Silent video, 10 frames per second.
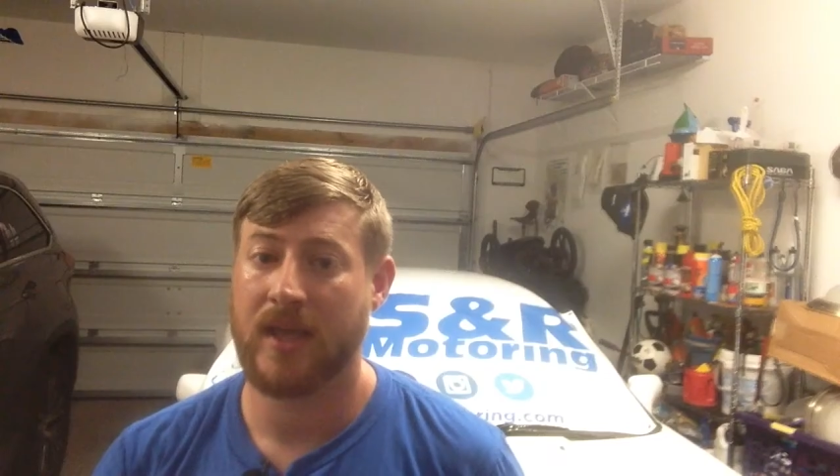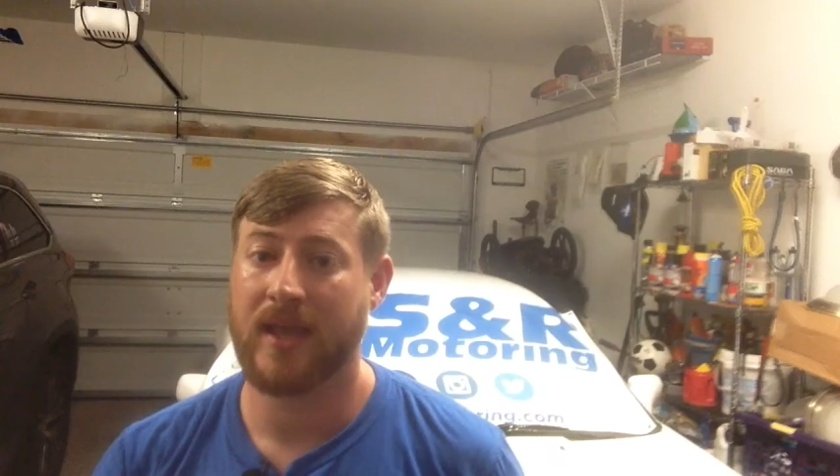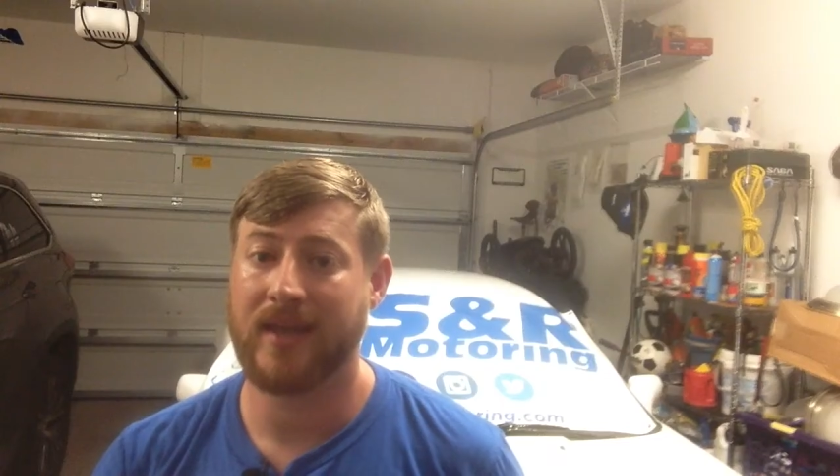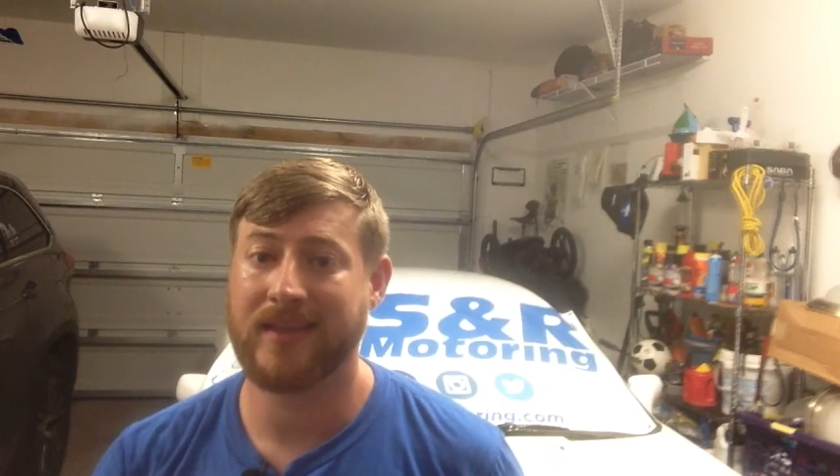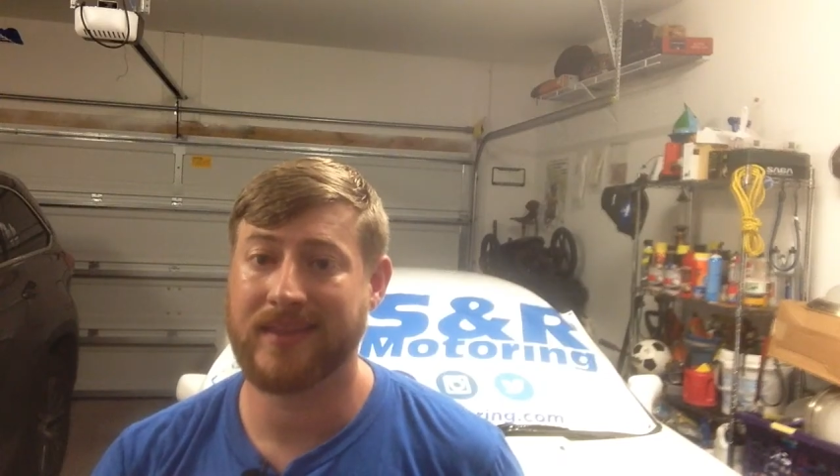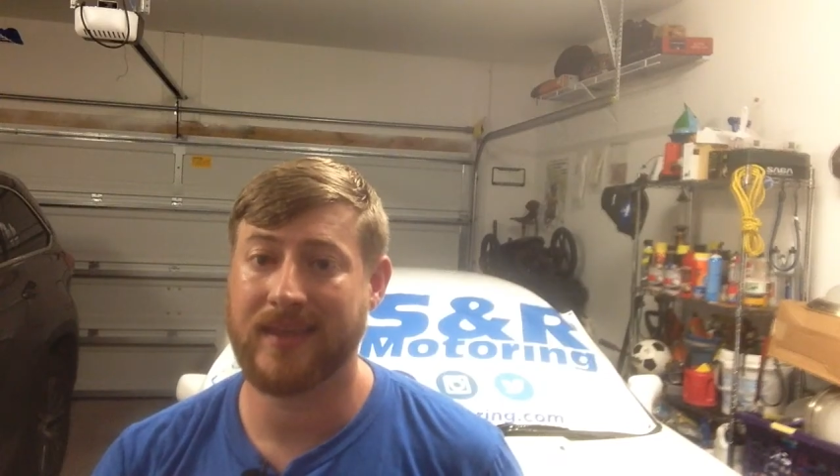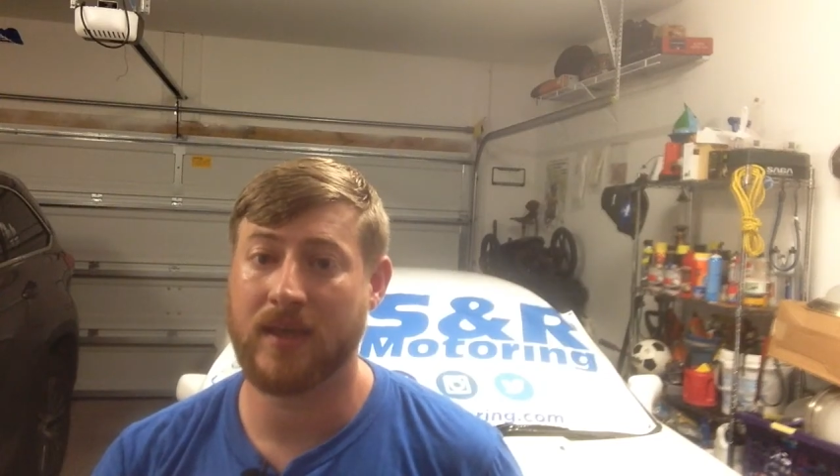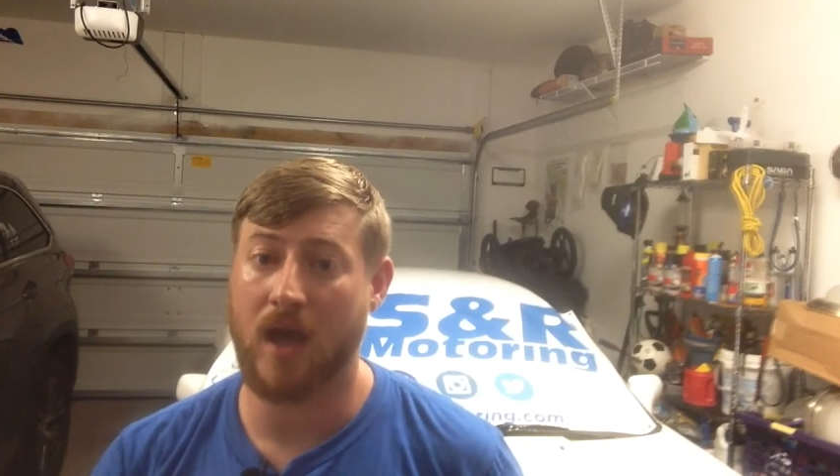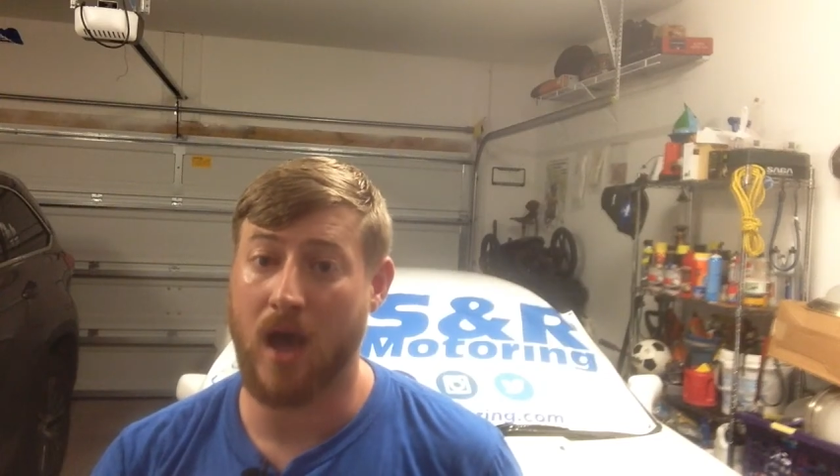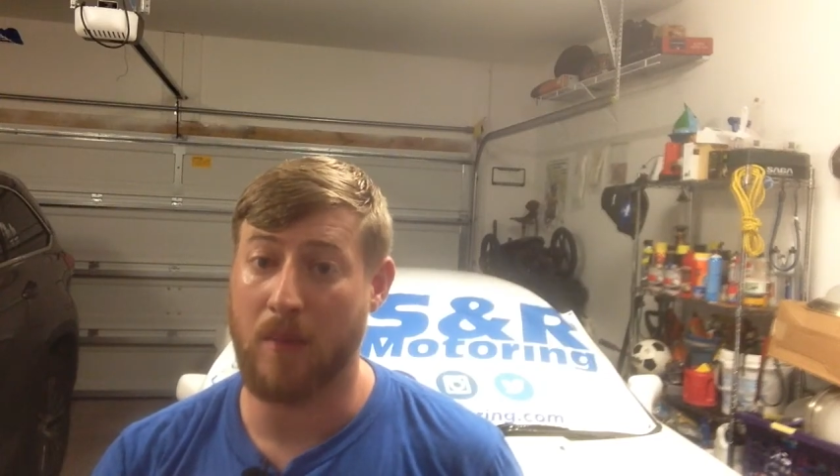Anything
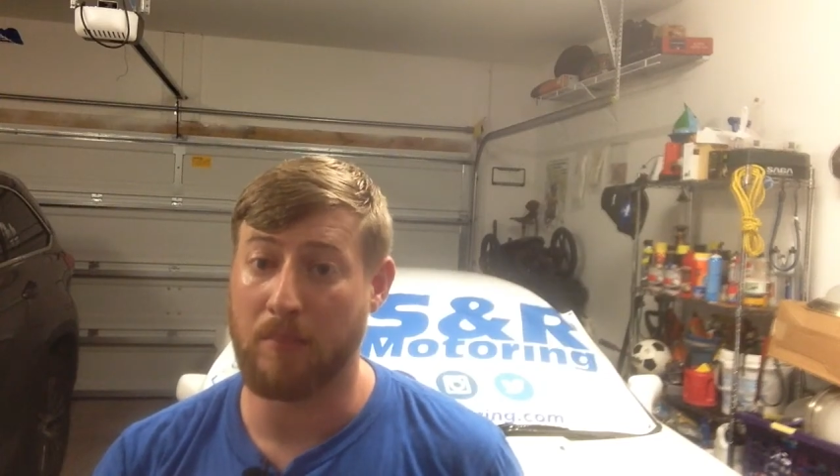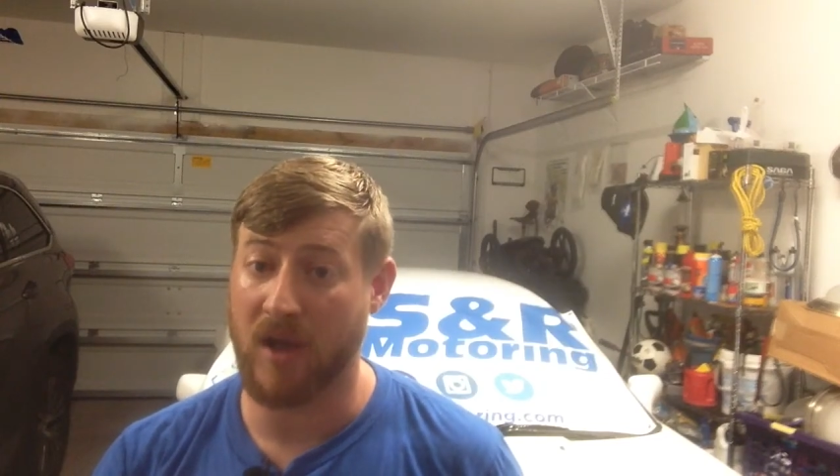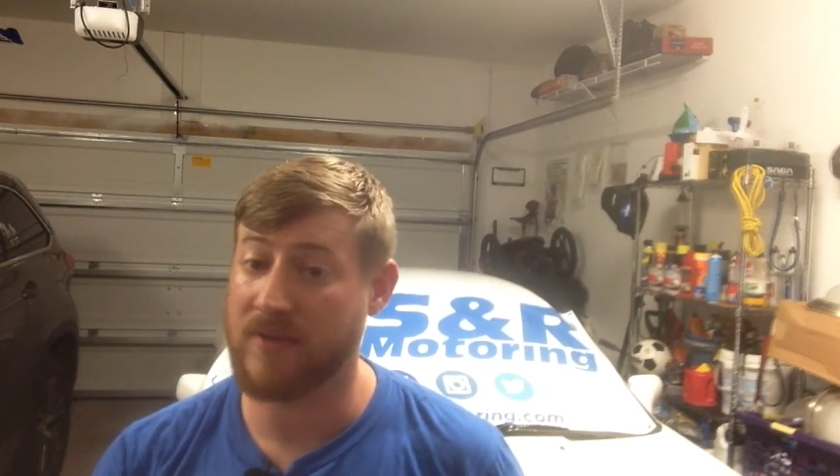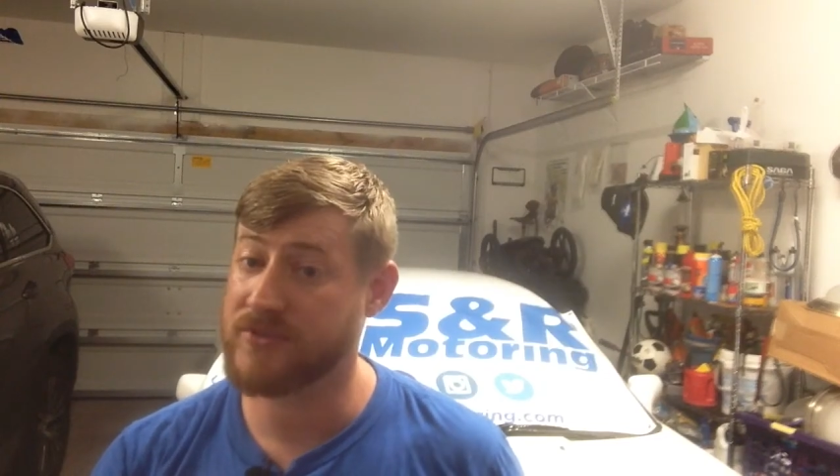above